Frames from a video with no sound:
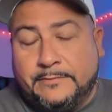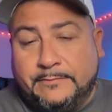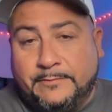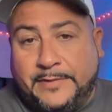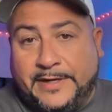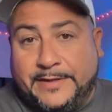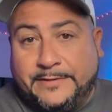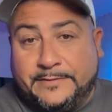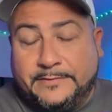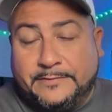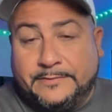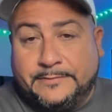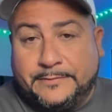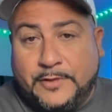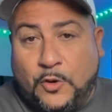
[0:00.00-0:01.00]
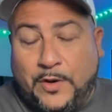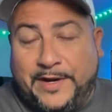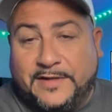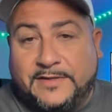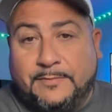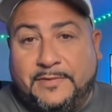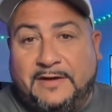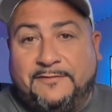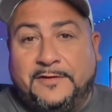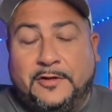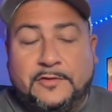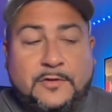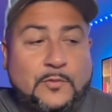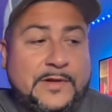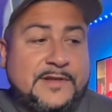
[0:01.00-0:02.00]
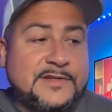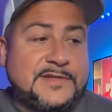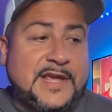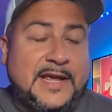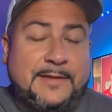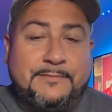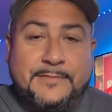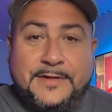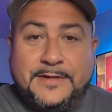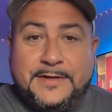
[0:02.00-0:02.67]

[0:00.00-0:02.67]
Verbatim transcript: But going into Buffalo to win this game,